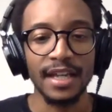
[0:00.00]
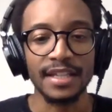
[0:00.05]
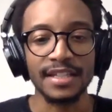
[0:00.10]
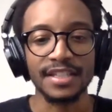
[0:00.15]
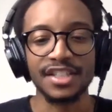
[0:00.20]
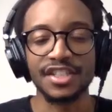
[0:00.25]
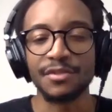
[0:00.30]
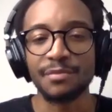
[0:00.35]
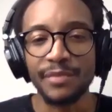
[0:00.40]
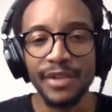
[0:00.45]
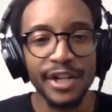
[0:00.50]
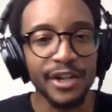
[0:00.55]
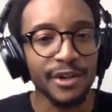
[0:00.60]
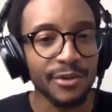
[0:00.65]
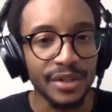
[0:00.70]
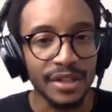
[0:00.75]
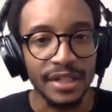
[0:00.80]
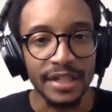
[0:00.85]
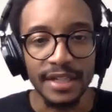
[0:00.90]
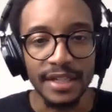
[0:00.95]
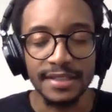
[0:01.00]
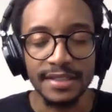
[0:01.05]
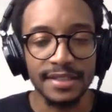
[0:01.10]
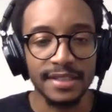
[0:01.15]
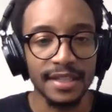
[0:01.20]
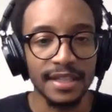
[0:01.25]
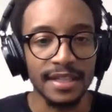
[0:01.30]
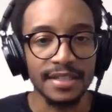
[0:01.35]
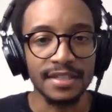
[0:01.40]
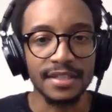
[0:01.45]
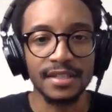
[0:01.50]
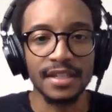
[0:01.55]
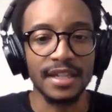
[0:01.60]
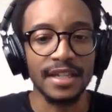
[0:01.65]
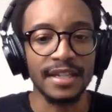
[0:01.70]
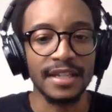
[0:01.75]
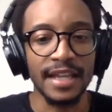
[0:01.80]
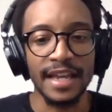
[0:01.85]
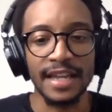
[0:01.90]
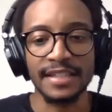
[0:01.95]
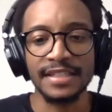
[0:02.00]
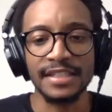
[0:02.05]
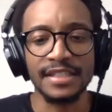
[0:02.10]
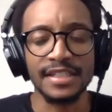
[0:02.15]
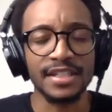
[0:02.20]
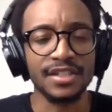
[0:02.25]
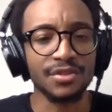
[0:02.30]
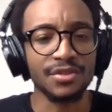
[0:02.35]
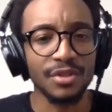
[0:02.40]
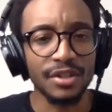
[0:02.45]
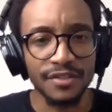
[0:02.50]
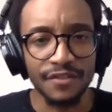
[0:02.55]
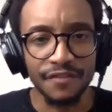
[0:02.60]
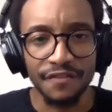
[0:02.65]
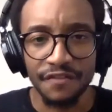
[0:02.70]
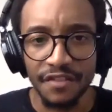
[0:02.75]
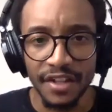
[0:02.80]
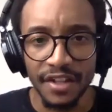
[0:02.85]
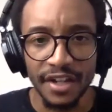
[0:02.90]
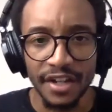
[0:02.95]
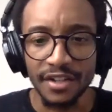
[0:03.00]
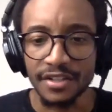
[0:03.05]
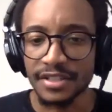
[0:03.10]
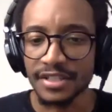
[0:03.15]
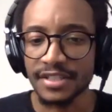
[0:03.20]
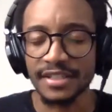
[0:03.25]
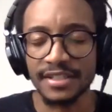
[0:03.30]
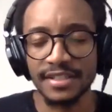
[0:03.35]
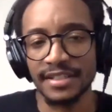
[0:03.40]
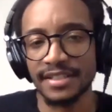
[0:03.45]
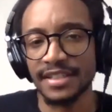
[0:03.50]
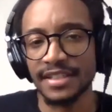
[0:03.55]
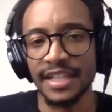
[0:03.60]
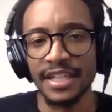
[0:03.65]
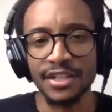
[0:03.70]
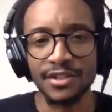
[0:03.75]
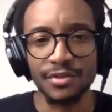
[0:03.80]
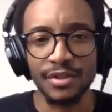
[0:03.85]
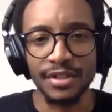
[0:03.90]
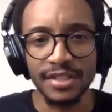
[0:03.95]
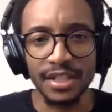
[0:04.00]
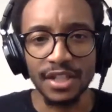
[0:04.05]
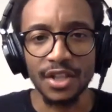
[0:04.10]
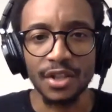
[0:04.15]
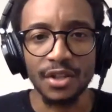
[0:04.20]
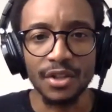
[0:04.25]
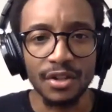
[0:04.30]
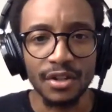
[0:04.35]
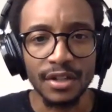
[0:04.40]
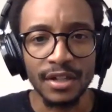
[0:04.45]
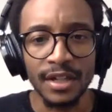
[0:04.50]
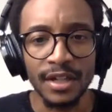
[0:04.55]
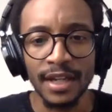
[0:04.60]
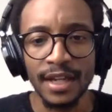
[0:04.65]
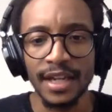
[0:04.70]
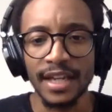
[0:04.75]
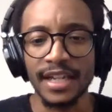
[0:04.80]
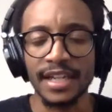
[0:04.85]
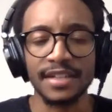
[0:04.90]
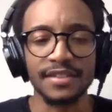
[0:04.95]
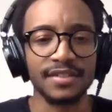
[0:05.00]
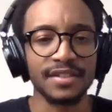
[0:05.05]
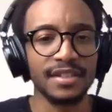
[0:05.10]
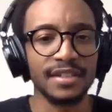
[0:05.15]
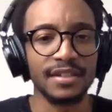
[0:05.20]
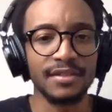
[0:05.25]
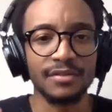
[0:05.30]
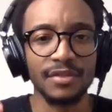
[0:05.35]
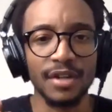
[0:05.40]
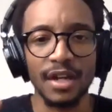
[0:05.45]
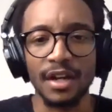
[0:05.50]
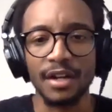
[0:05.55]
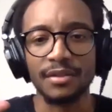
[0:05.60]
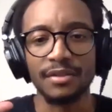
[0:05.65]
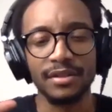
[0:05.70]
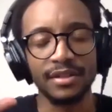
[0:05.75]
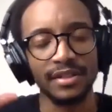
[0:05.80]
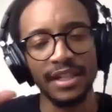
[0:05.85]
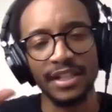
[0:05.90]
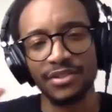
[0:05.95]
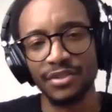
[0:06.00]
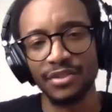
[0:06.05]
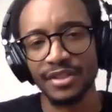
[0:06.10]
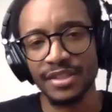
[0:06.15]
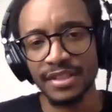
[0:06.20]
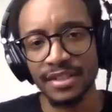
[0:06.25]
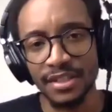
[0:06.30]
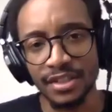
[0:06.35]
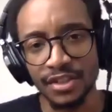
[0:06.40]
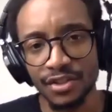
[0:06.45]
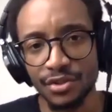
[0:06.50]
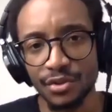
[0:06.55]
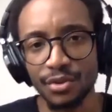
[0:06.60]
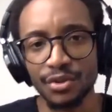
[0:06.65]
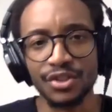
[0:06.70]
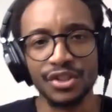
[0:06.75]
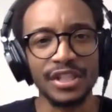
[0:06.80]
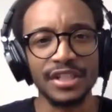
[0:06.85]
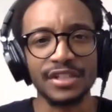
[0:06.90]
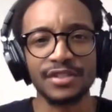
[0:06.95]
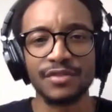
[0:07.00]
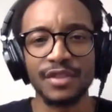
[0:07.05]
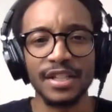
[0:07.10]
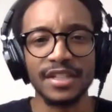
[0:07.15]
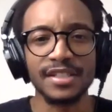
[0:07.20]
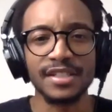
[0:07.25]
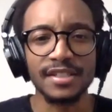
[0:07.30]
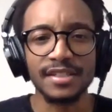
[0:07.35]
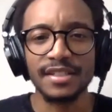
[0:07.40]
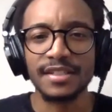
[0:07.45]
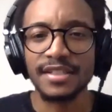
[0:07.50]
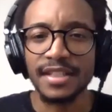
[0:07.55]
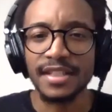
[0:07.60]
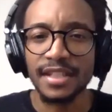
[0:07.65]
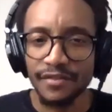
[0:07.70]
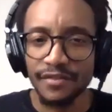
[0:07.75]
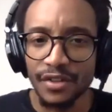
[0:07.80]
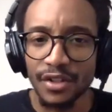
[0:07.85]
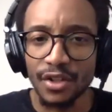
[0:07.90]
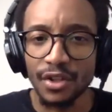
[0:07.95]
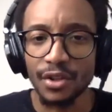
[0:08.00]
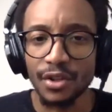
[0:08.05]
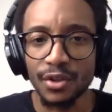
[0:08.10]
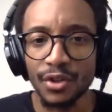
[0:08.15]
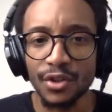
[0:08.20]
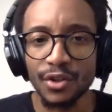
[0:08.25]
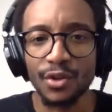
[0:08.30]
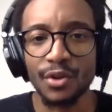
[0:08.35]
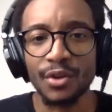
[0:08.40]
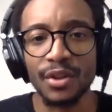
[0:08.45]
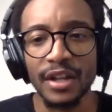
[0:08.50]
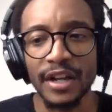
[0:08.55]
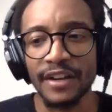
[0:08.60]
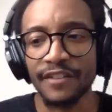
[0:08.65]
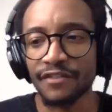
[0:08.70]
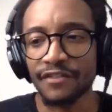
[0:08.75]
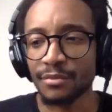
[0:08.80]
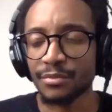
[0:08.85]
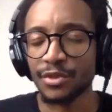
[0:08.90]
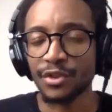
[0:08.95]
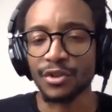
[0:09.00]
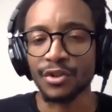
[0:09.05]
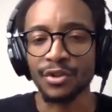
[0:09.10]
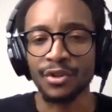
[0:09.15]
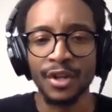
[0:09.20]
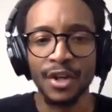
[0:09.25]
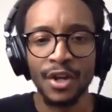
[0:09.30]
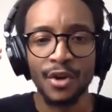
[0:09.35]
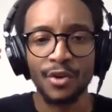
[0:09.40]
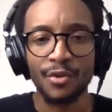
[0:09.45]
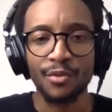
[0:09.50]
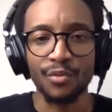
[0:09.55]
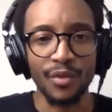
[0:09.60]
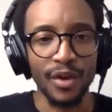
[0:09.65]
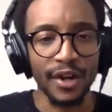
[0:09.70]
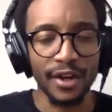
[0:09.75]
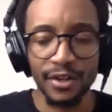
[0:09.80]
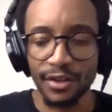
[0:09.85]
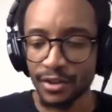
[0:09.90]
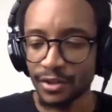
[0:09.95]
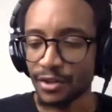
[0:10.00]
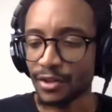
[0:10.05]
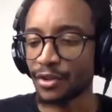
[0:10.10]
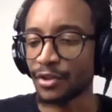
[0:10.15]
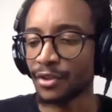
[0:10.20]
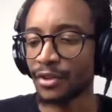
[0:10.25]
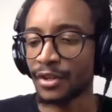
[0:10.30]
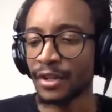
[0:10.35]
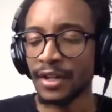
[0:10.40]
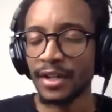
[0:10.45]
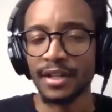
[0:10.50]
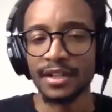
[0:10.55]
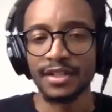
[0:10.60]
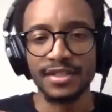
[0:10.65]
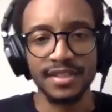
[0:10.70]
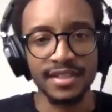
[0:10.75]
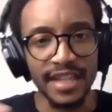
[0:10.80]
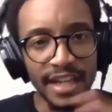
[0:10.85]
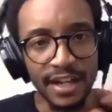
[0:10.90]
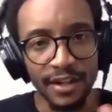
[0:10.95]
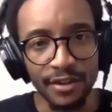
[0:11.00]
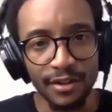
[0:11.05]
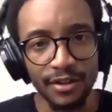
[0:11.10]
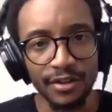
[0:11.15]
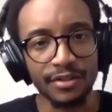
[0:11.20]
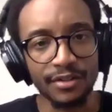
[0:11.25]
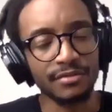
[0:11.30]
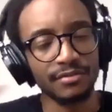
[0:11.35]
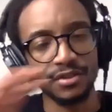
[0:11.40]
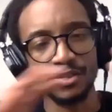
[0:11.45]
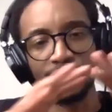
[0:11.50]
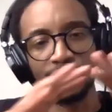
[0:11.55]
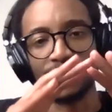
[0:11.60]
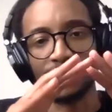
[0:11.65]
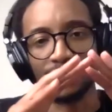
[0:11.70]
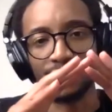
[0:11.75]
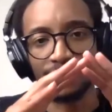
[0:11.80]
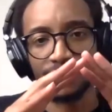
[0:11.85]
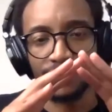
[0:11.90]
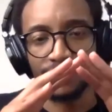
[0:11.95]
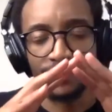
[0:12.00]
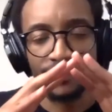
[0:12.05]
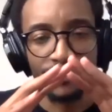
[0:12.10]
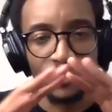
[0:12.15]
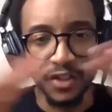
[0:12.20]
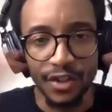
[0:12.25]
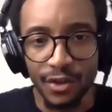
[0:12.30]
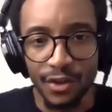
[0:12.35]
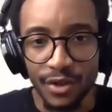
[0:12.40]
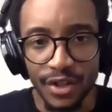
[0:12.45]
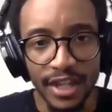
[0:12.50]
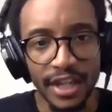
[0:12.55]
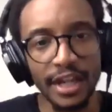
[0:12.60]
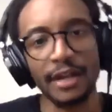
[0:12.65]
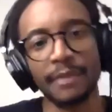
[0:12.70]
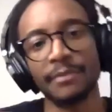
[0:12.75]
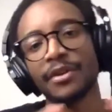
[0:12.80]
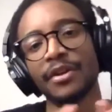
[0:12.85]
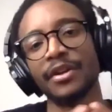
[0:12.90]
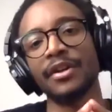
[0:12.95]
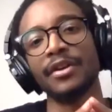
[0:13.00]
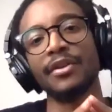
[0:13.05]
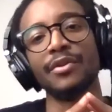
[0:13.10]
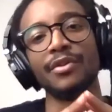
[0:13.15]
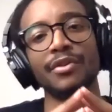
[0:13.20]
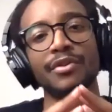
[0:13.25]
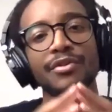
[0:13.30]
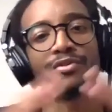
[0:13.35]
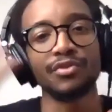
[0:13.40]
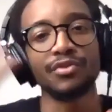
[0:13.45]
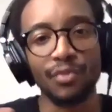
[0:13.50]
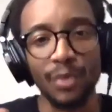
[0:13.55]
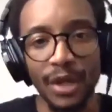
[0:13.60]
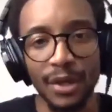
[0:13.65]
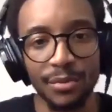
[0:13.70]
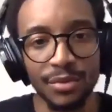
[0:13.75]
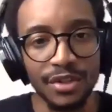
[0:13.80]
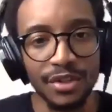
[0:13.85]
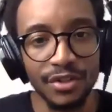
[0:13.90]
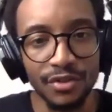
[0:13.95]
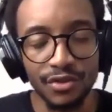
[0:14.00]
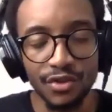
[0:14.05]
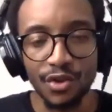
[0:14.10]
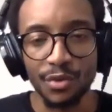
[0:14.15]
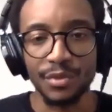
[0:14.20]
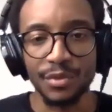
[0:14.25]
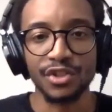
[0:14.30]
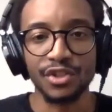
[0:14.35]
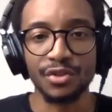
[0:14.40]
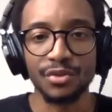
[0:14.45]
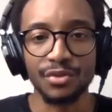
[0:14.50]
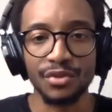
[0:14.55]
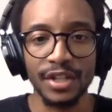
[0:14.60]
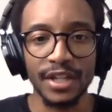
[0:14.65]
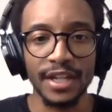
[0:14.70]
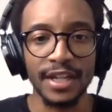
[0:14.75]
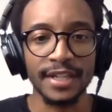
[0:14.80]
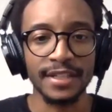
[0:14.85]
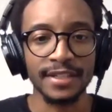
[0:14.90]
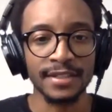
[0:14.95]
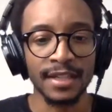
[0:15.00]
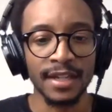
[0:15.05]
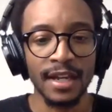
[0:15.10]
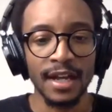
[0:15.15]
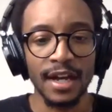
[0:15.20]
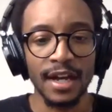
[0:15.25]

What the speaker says: smeary. It has these interesting flares. It's this interesting look. It gets interesting distortion. It's just a different look on life from your regular standard, you know, video camera or the way we normally shoot things.